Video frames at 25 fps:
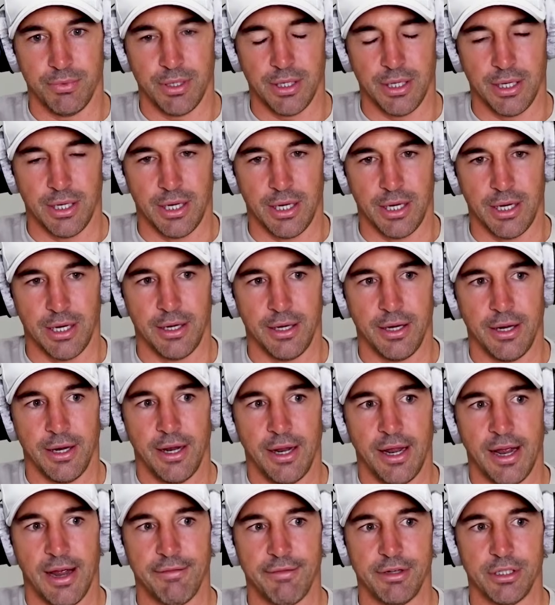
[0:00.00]
and
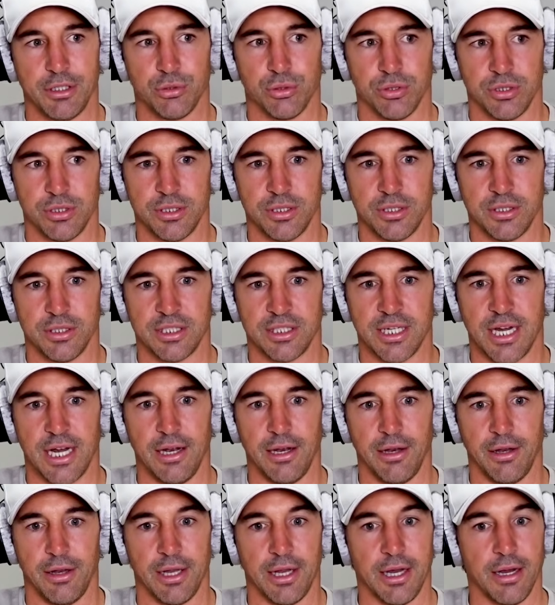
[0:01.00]
having Tristan
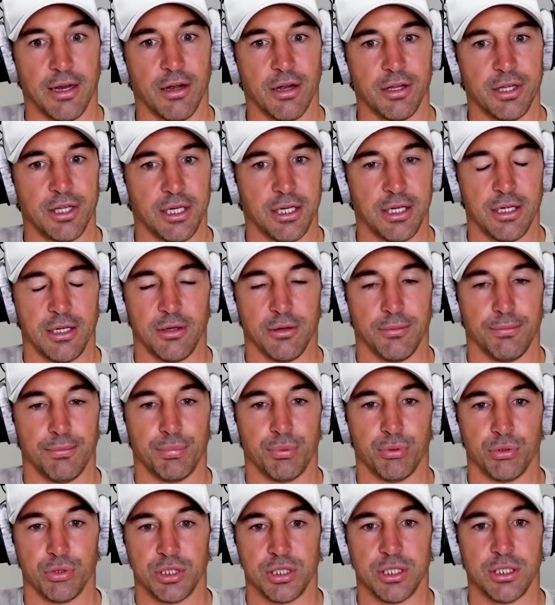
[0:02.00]
Saylor there, I think he could
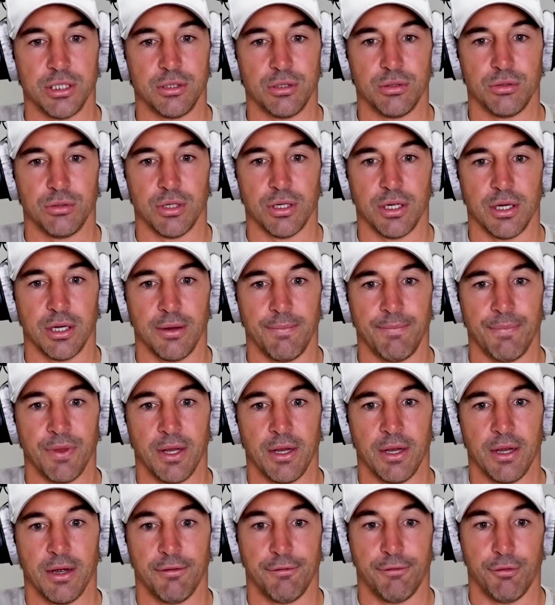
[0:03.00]
push into a
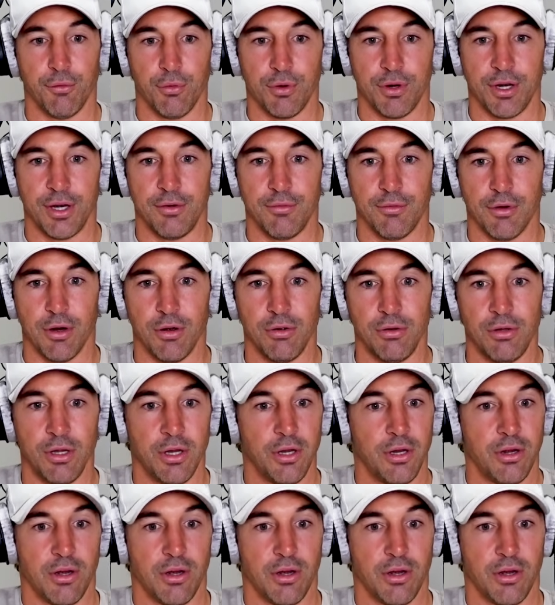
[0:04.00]
14 role.